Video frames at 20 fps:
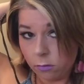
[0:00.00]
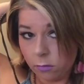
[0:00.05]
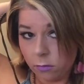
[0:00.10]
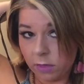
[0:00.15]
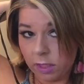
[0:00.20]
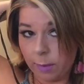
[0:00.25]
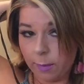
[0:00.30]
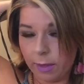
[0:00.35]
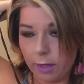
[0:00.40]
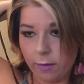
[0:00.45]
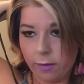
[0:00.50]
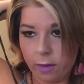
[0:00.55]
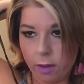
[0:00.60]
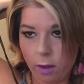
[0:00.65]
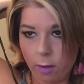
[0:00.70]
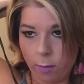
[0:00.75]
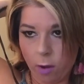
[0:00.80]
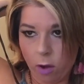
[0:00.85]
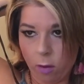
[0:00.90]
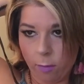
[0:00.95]
See, but even though
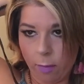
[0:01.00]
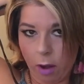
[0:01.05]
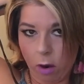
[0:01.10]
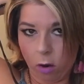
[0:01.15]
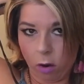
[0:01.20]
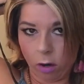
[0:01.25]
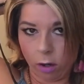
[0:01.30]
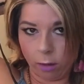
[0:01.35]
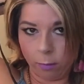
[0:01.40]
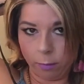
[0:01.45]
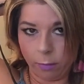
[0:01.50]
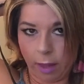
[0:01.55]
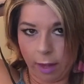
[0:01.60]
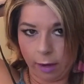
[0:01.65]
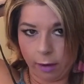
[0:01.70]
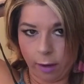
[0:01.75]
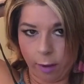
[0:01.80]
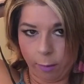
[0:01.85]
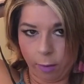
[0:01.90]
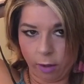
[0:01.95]
I'm holding my arm
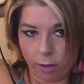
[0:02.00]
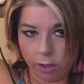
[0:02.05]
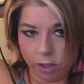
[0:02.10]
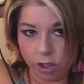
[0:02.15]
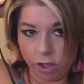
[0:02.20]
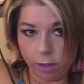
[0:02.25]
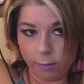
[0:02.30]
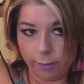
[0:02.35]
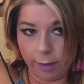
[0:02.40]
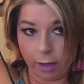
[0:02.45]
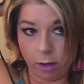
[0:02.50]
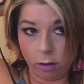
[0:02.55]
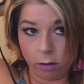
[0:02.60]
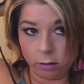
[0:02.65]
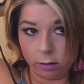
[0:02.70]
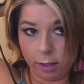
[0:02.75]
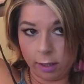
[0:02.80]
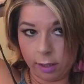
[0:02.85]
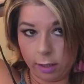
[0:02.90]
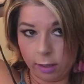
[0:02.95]
like I probably shouldn't be
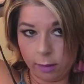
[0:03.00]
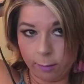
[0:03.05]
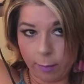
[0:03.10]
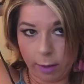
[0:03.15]
holding it,